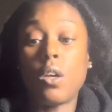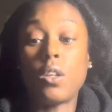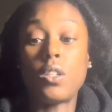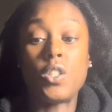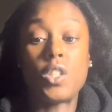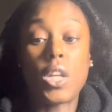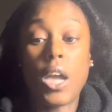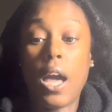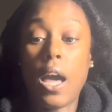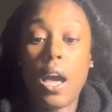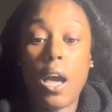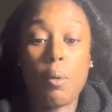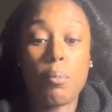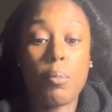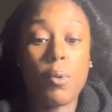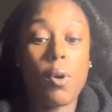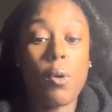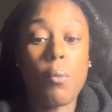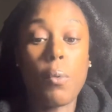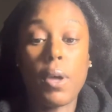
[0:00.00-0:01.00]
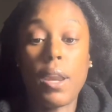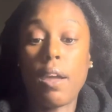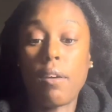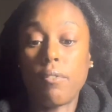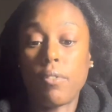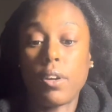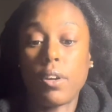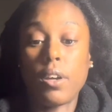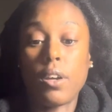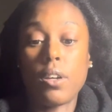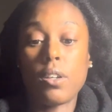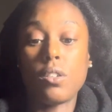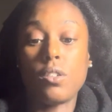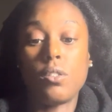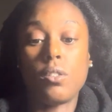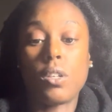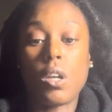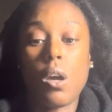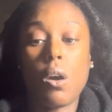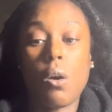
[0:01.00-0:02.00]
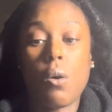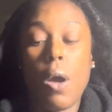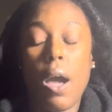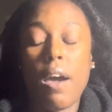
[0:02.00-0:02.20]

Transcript: job or whatever, you know,